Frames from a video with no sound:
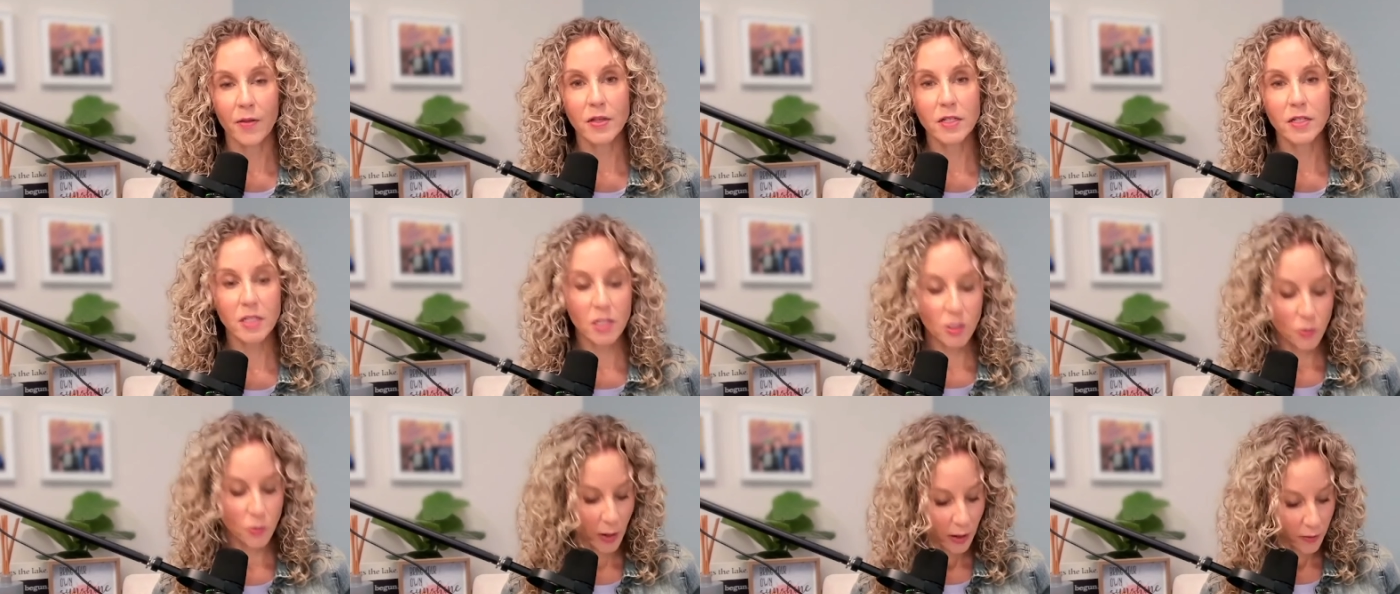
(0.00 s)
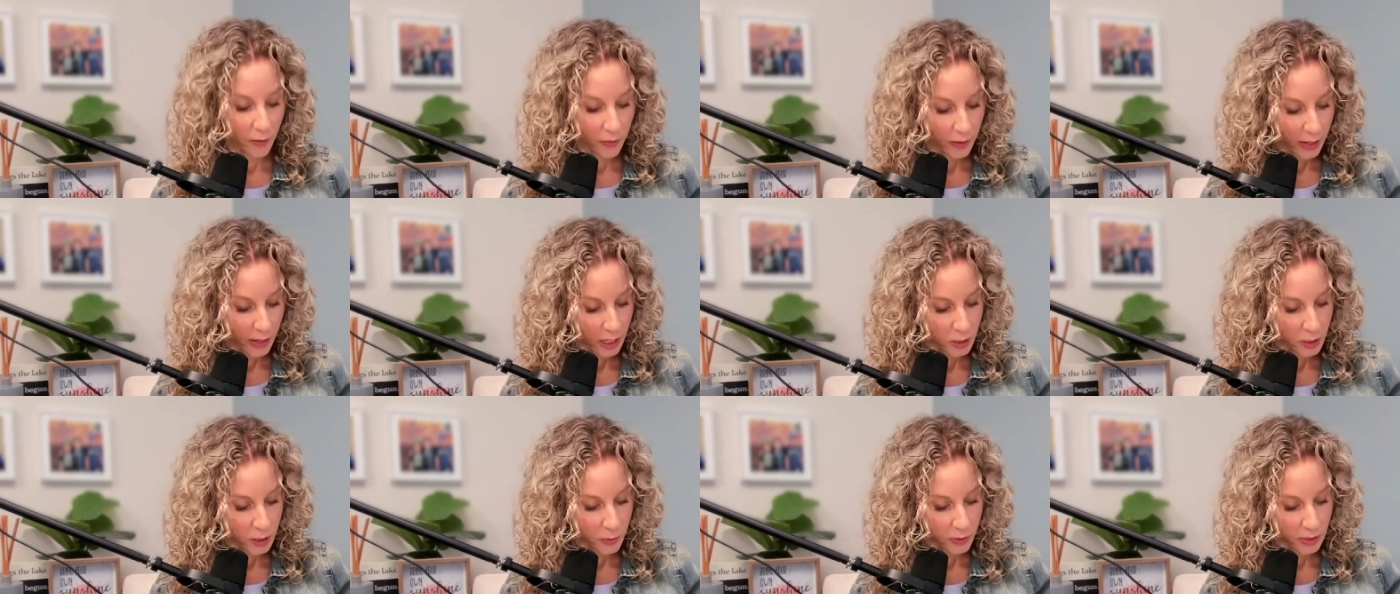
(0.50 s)
this is where
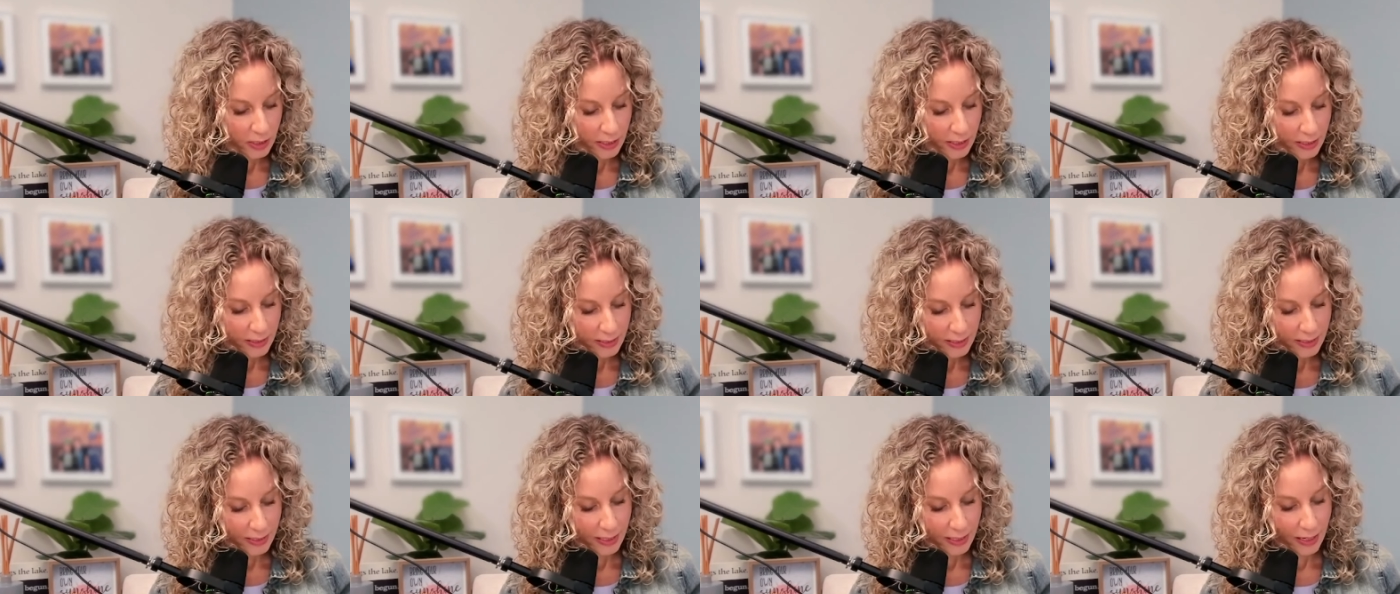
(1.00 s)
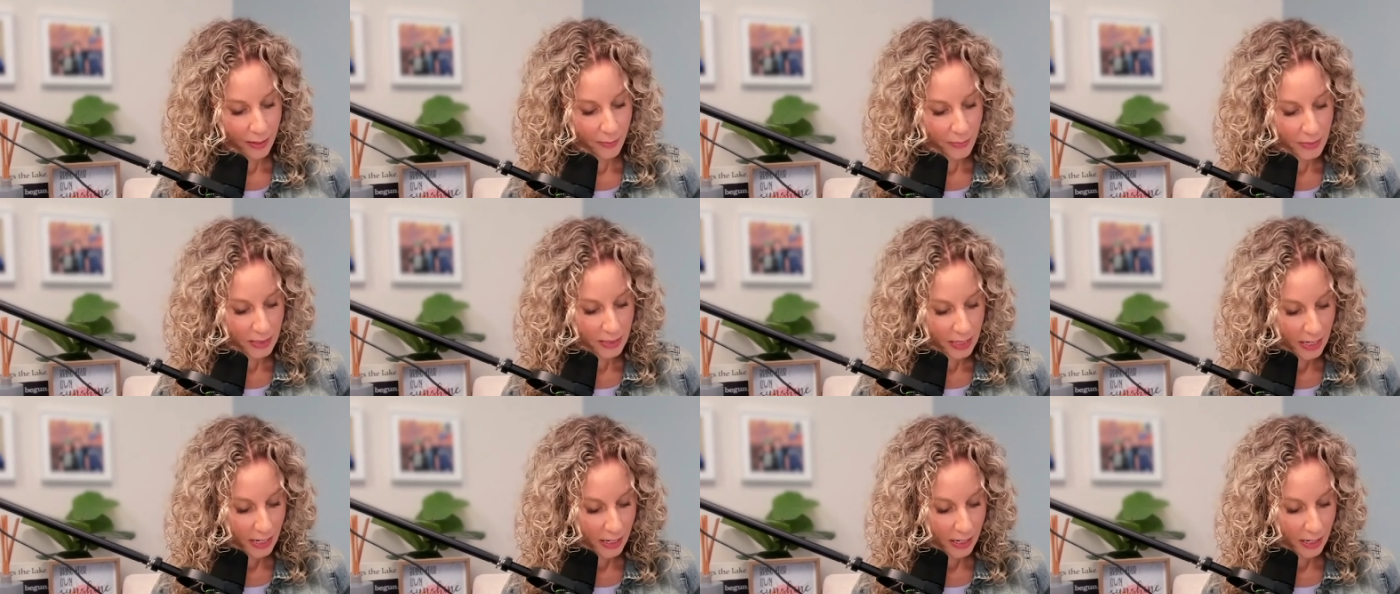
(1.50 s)
the expertise
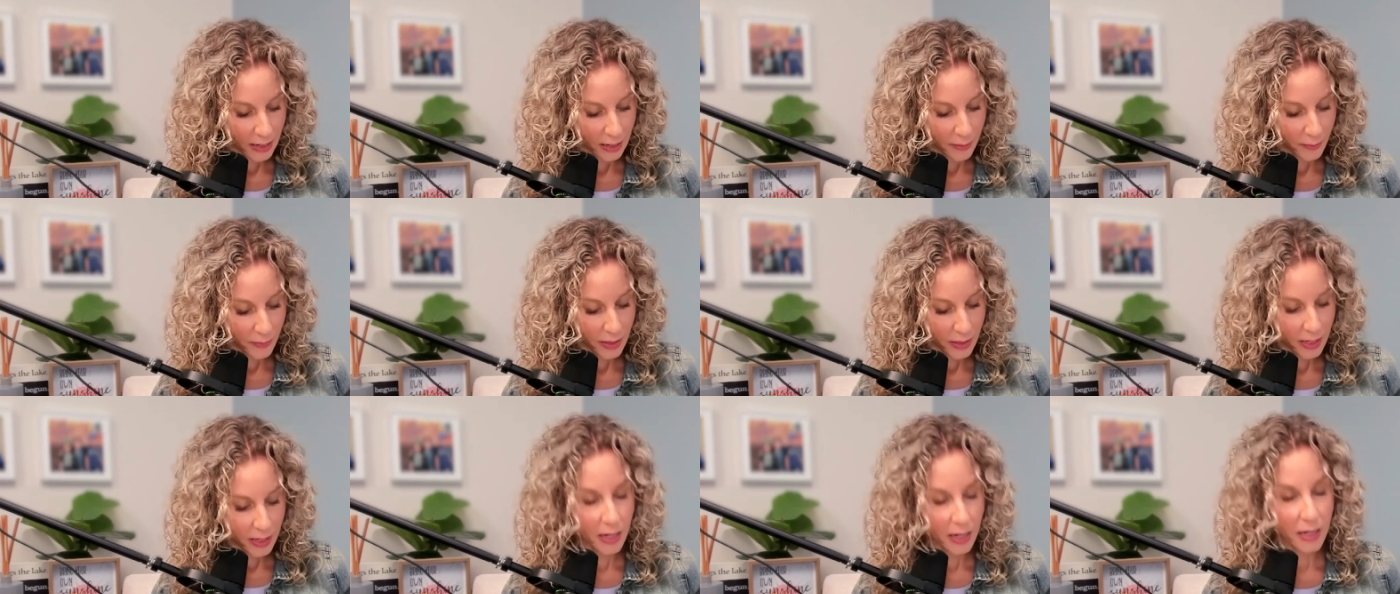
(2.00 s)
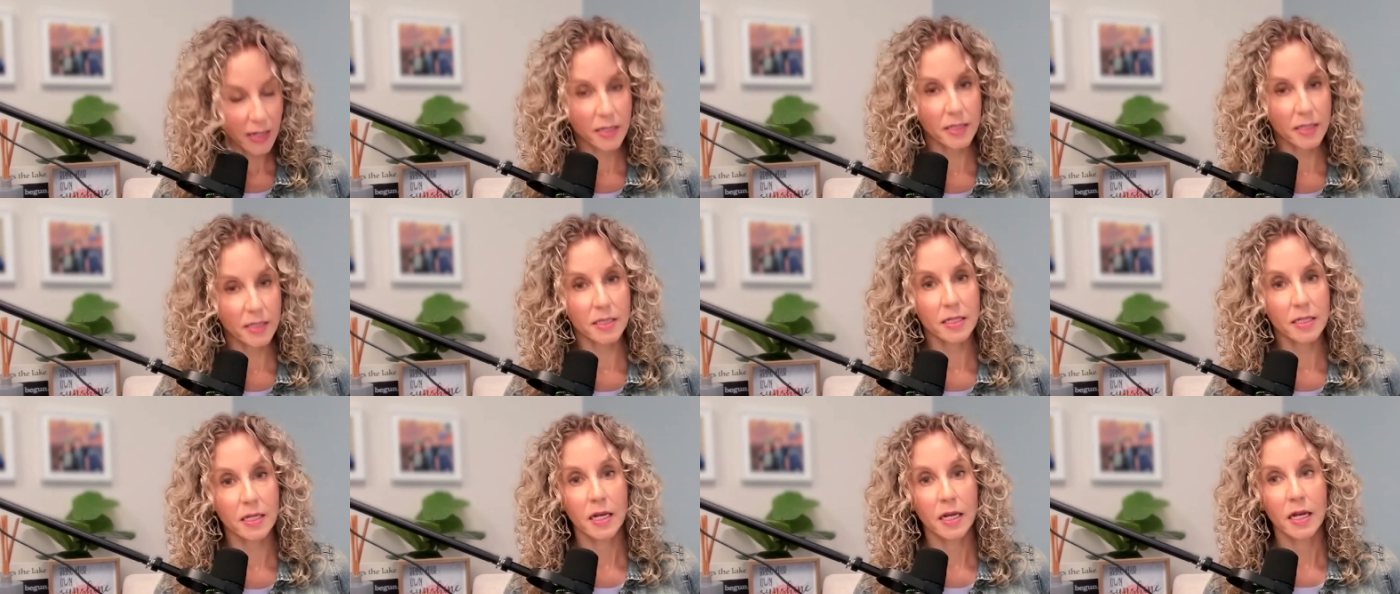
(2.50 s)
comes in,
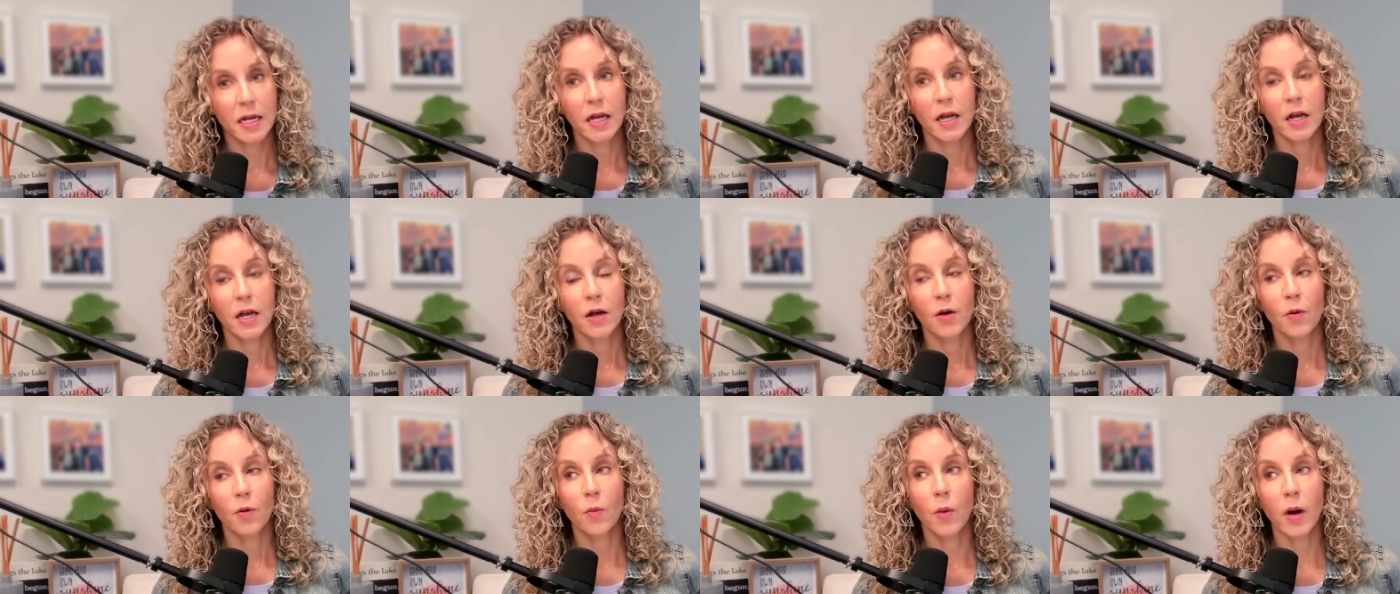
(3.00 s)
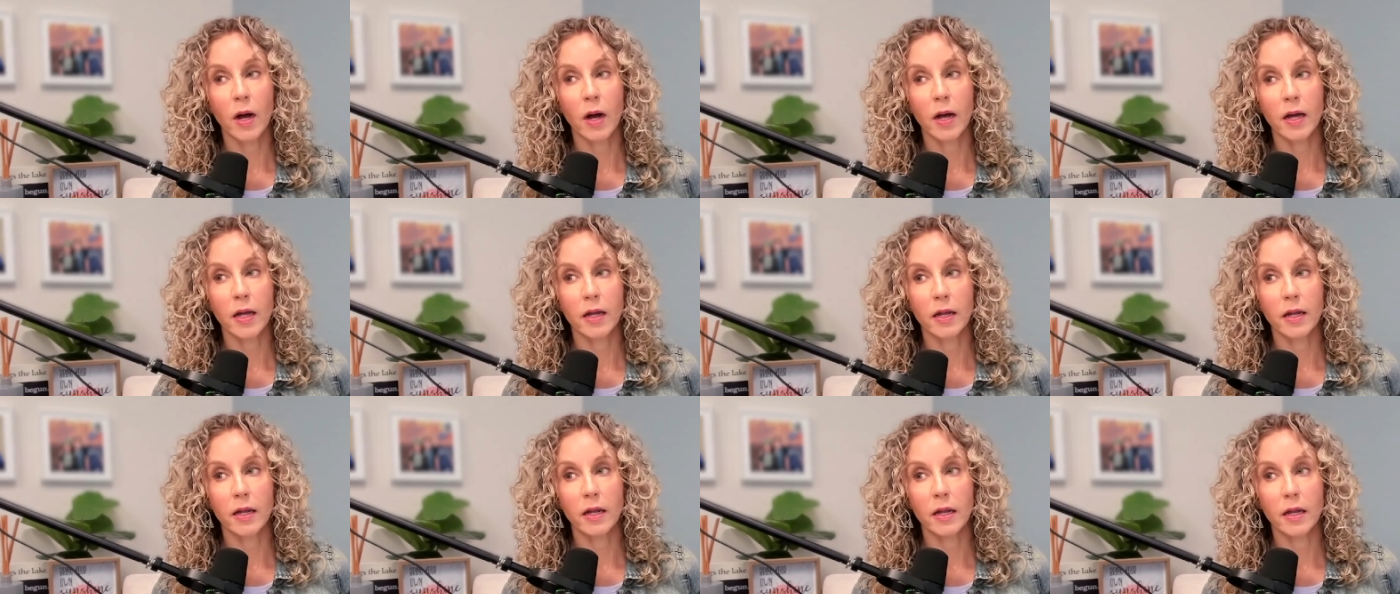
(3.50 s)
because what